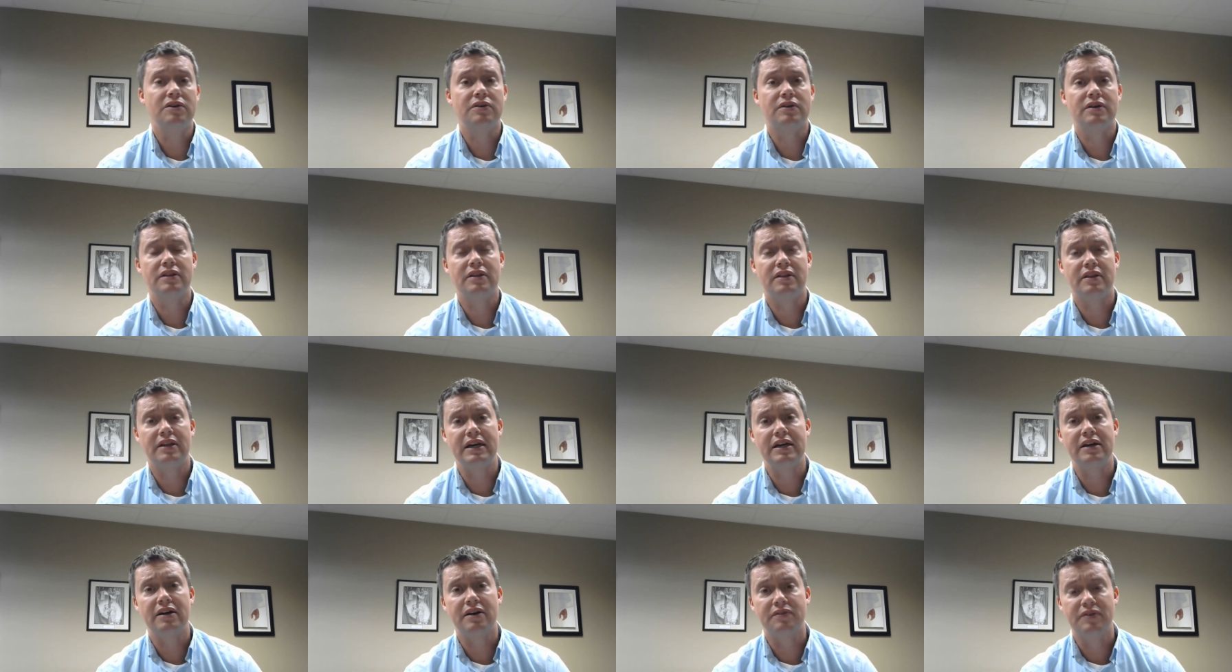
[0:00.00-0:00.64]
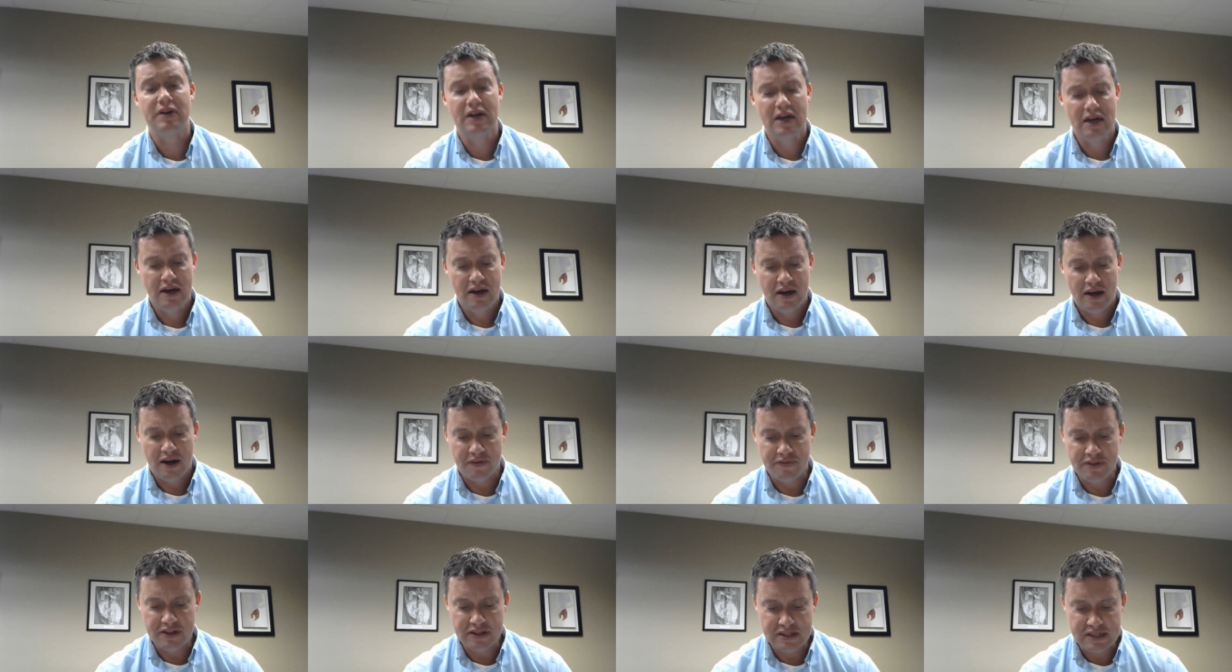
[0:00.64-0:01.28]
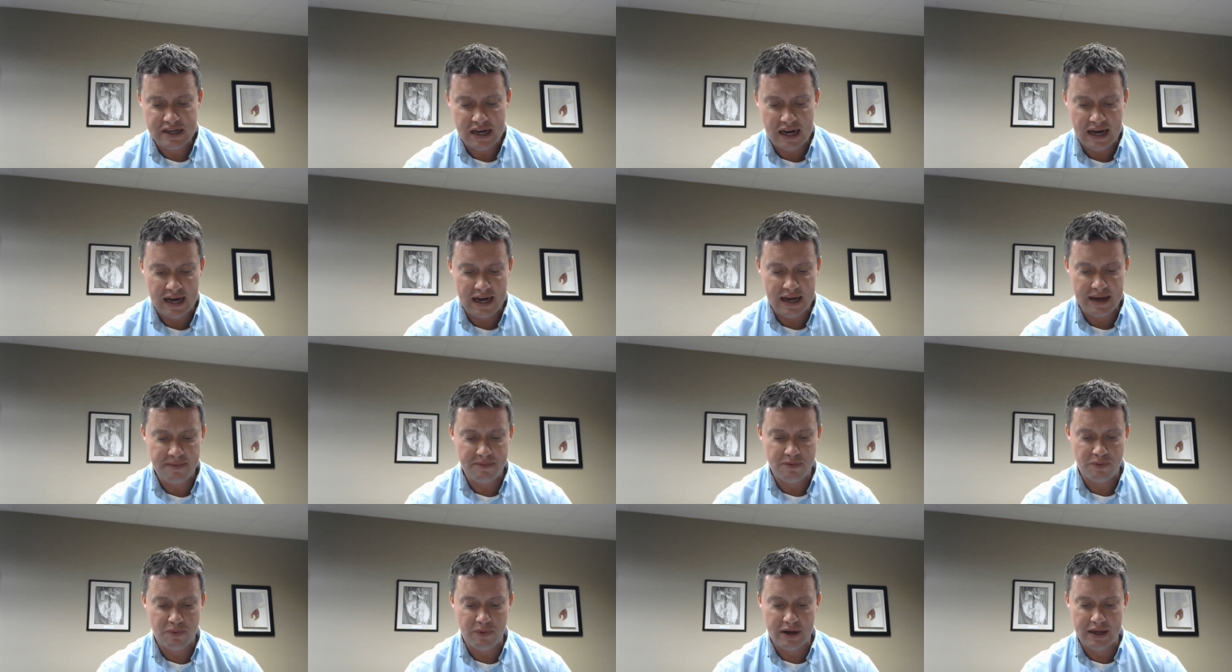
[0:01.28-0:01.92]
You can think of, of the
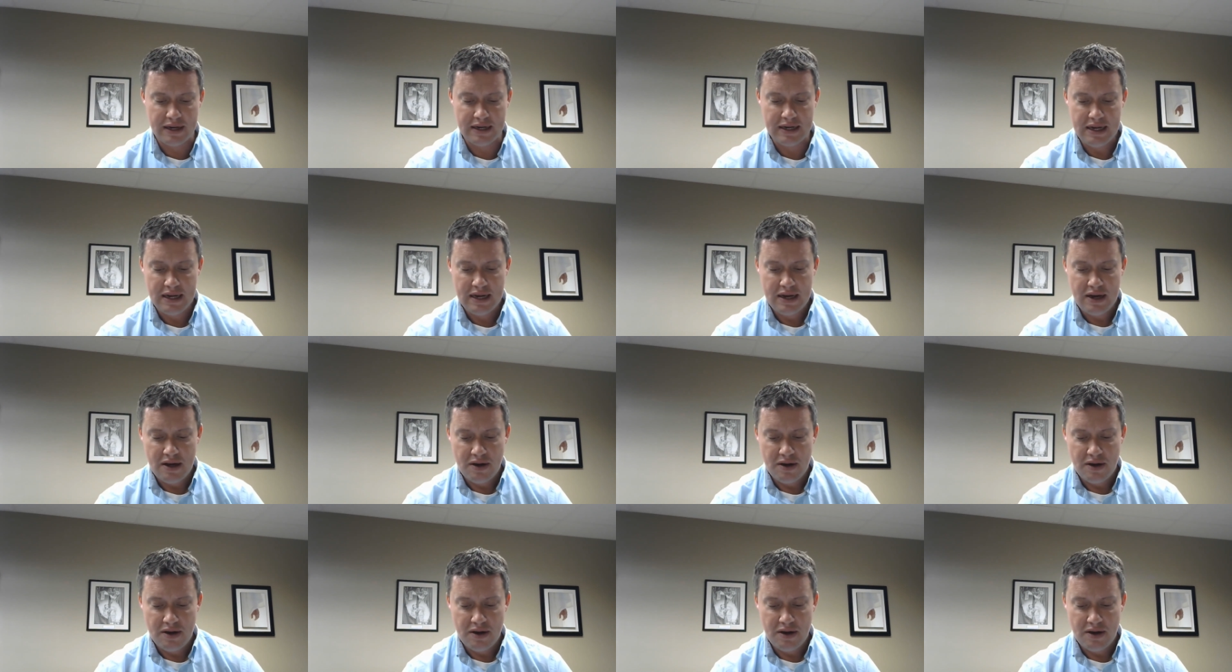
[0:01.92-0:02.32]
time when